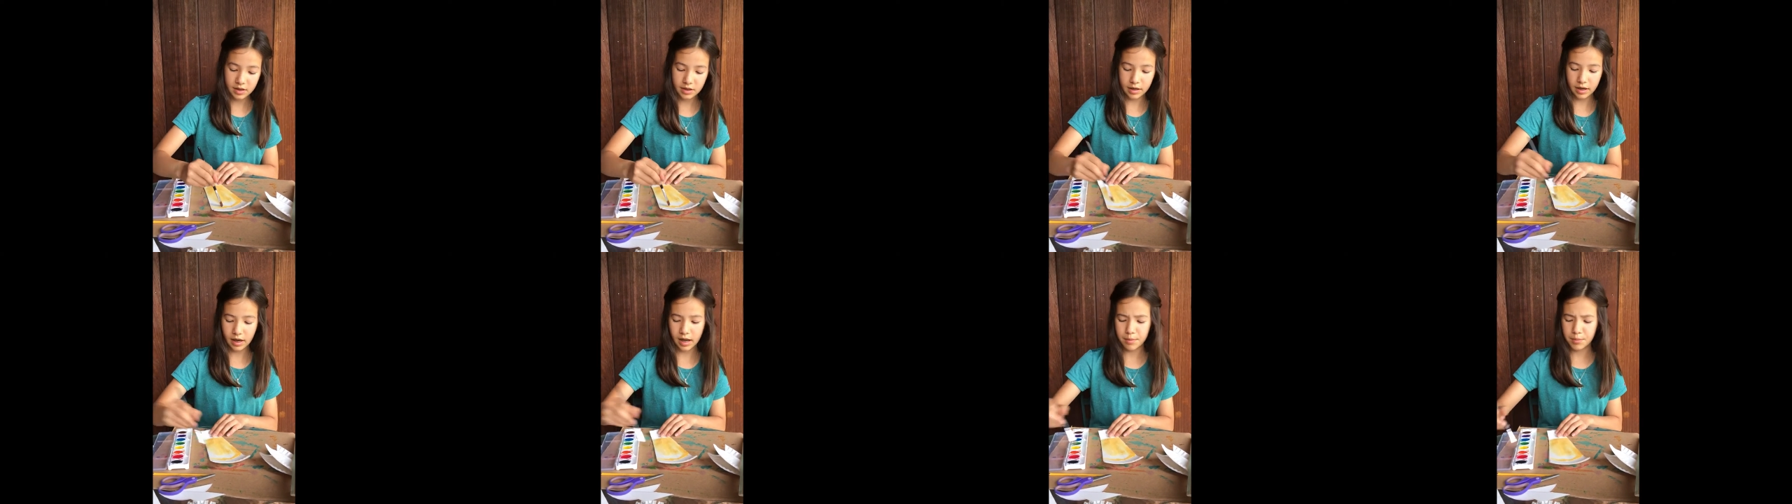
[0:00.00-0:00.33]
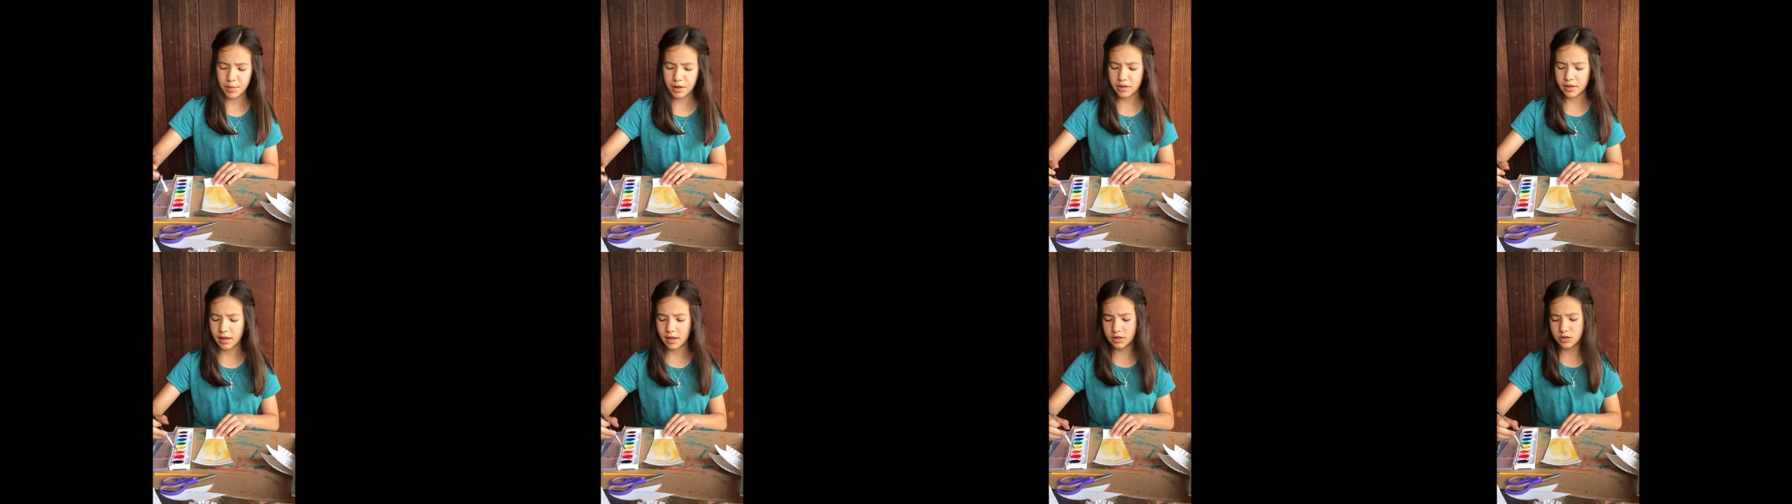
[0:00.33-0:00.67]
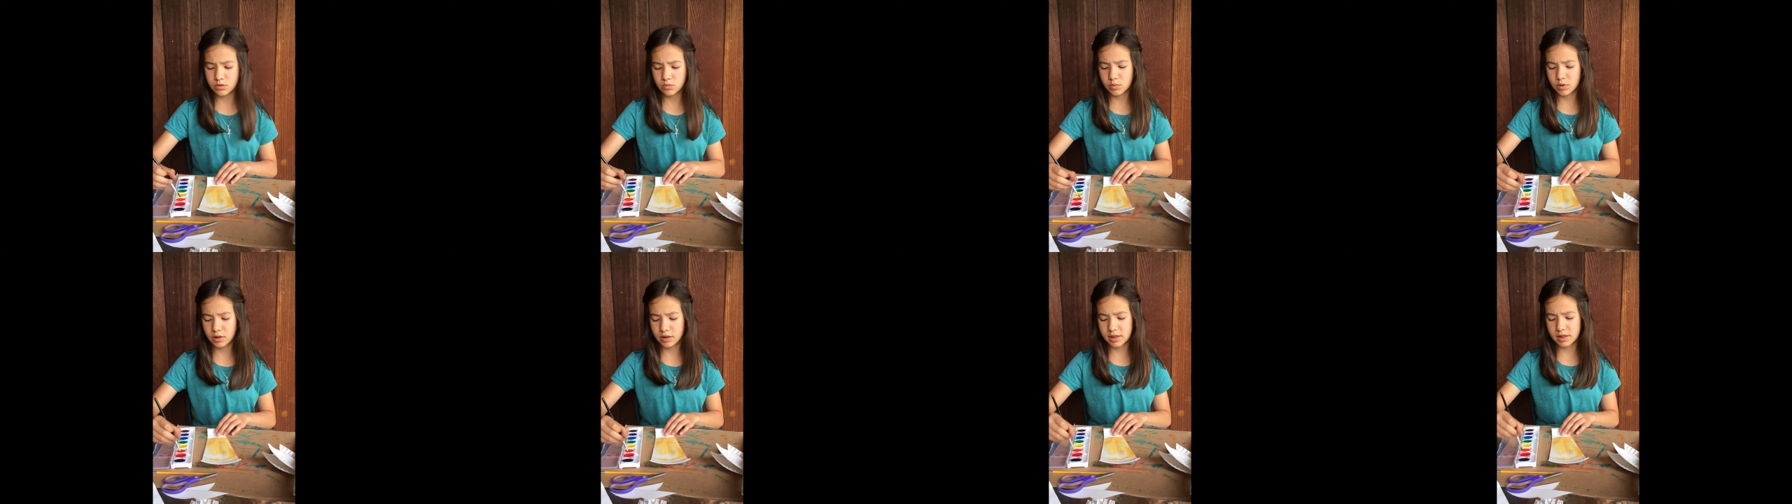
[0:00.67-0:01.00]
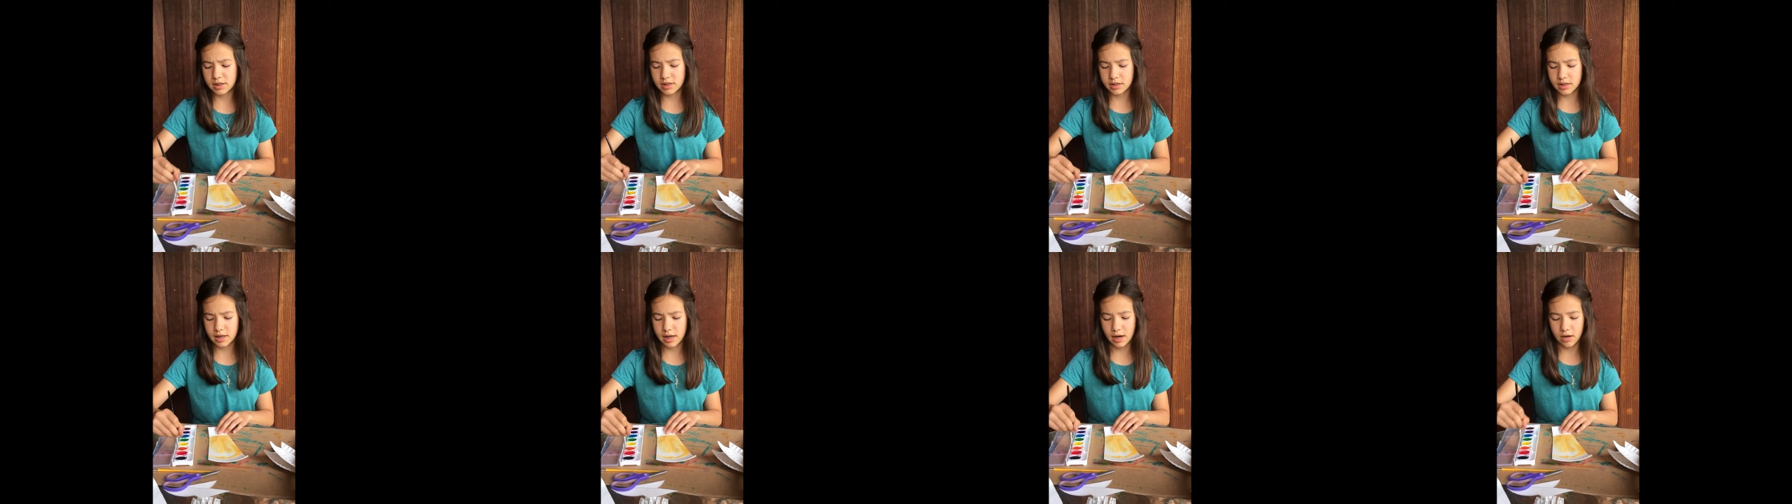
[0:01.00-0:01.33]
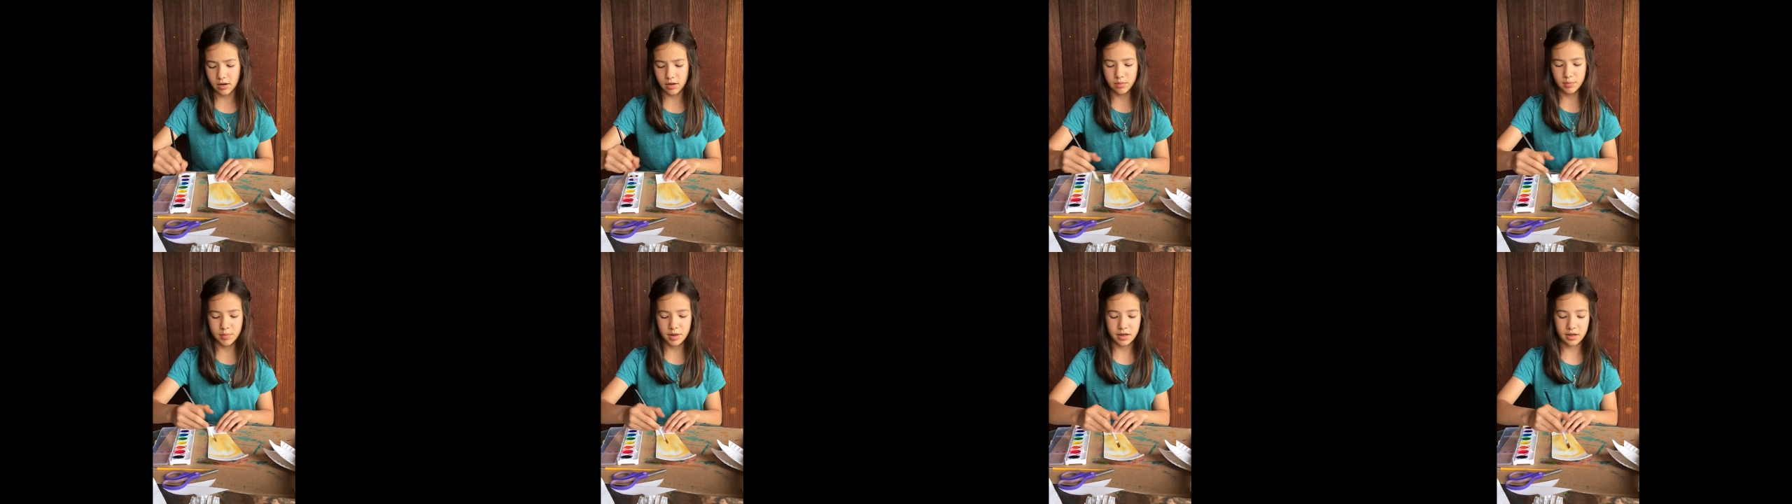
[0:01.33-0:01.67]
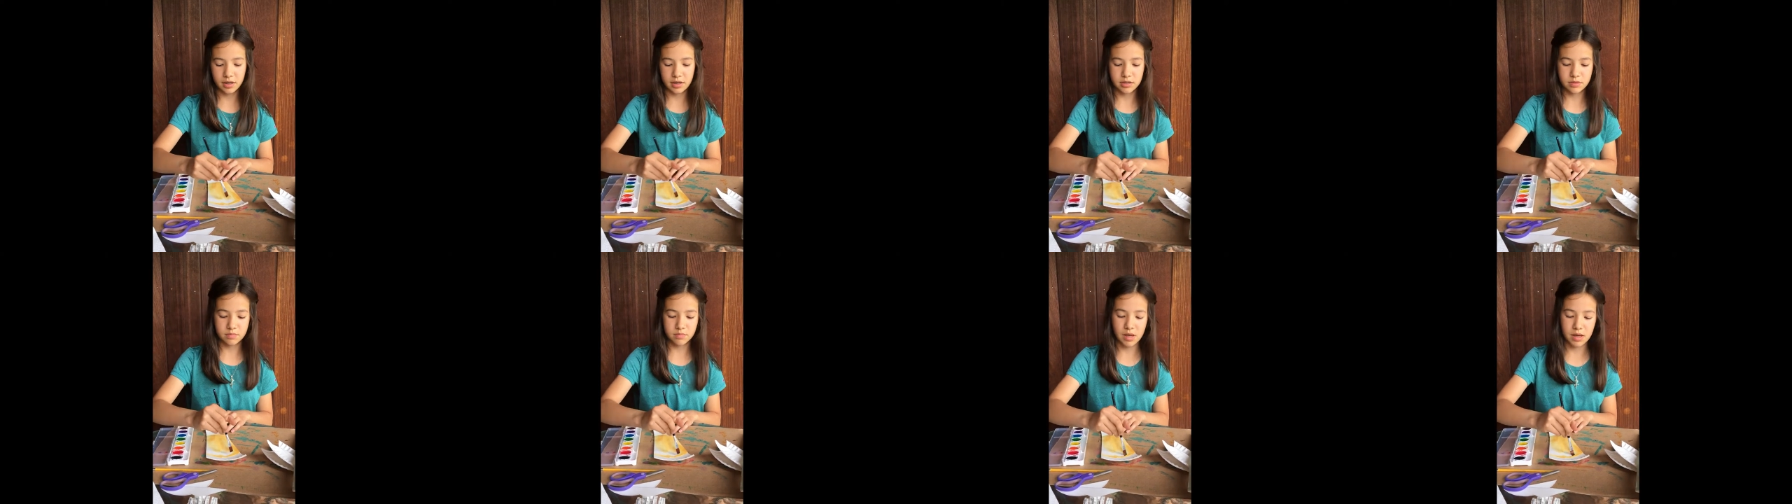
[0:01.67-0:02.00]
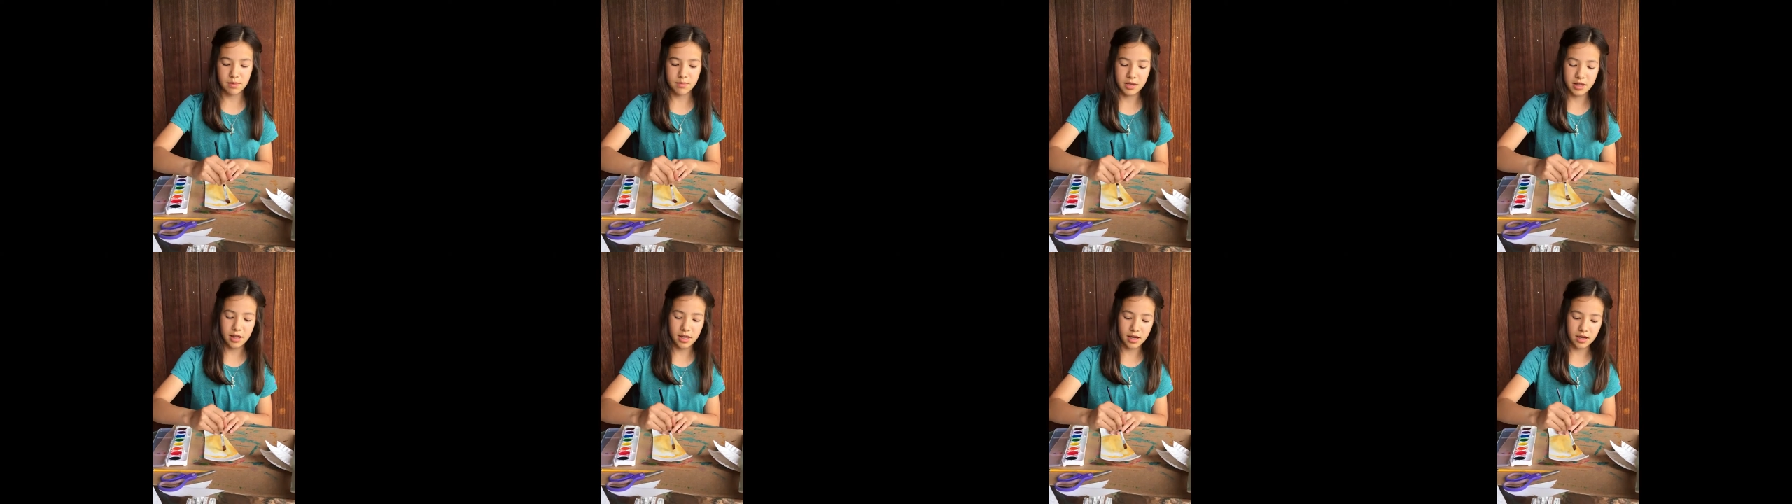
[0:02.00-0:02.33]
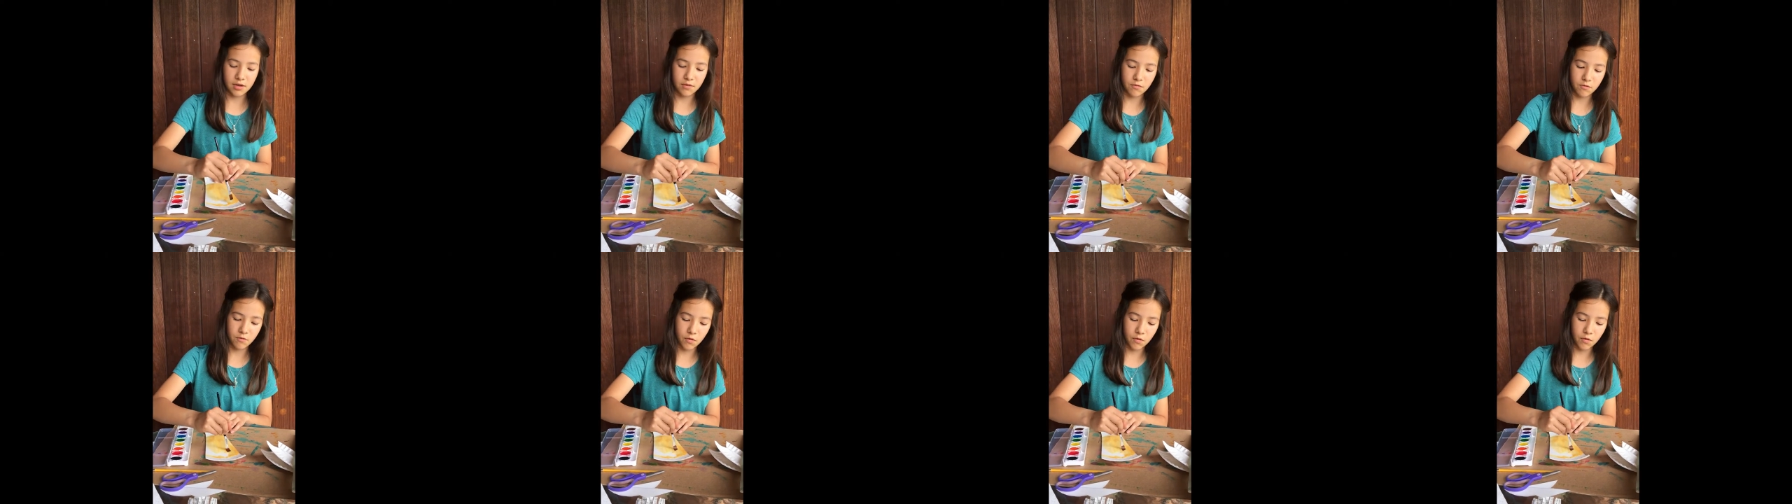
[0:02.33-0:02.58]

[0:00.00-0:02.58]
And I bet that's really scary because maybe they could